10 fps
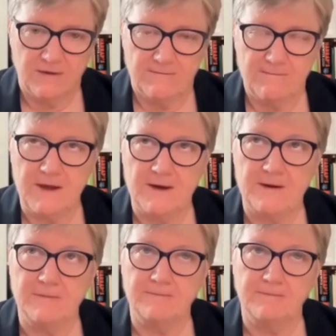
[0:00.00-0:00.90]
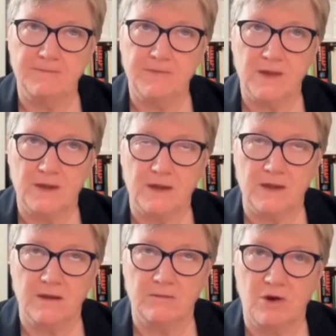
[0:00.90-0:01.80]
um,
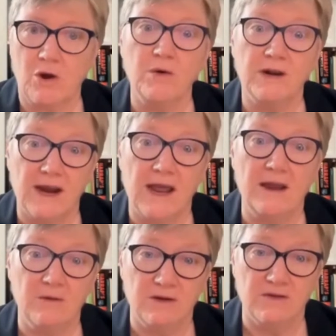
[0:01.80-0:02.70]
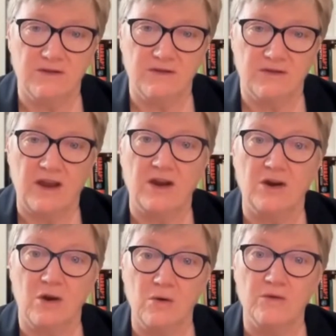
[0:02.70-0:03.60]
coded language to say
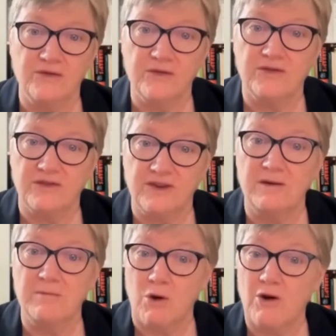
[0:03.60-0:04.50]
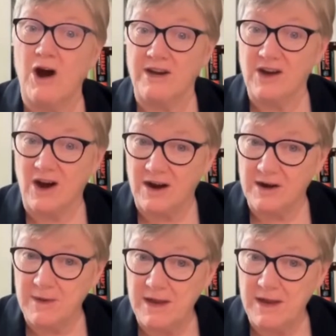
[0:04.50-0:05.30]
local churches need more autonomy